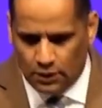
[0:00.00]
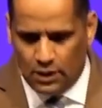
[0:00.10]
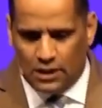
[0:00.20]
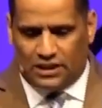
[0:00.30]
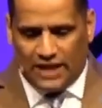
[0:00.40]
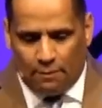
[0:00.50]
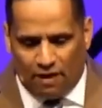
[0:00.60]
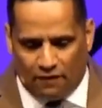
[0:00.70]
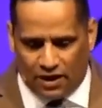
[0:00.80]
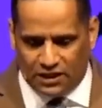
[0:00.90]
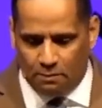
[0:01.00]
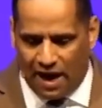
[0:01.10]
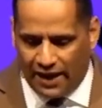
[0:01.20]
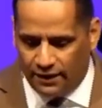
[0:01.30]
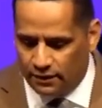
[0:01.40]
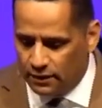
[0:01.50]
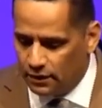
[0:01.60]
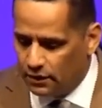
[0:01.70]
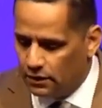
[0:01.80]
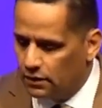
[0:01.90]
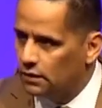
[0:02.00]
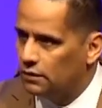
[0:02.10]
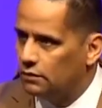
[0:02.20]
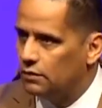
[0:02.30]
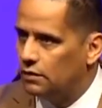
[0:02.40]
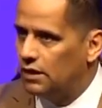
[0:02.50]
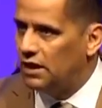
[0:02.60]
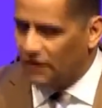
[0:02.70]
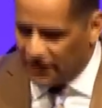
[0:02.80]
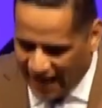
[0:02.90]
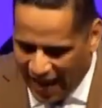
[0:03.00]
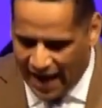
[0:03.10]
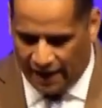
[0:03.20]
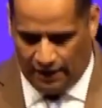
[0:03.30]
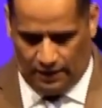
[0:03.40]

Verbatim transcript: Some of us might even care